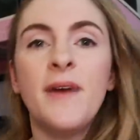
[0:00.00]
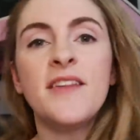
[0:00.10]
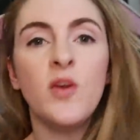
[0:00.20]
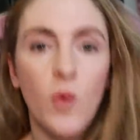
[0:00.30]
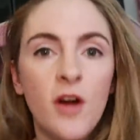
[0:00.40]

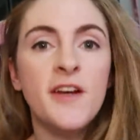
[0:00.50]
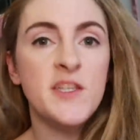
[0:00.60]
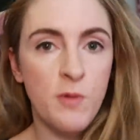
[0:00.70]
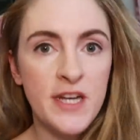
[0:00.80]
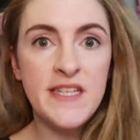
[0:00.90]
But the work
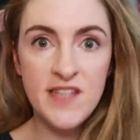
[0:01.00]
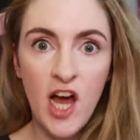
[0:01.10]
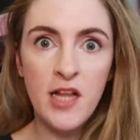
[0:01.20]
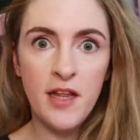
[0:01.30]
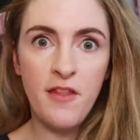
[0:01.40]
is pretty
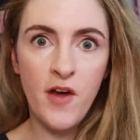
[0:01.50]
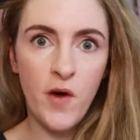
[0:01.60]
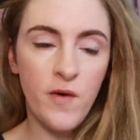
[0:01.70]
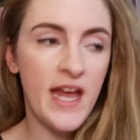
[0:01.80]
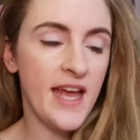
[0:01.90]
solid
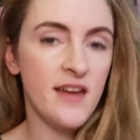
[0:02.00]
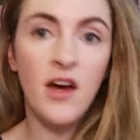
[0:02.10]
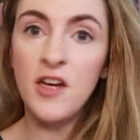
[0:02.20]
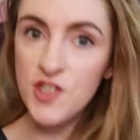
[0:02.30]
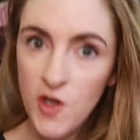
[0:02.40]
though, and
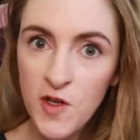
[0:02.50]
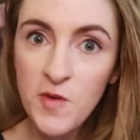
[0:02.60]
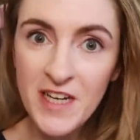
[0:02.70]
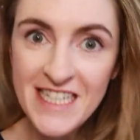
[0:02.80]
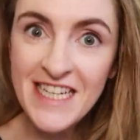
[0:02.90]
I'll show you
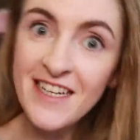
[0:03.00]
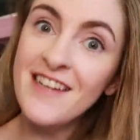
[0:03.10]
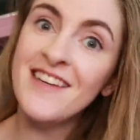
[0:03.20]
what he did.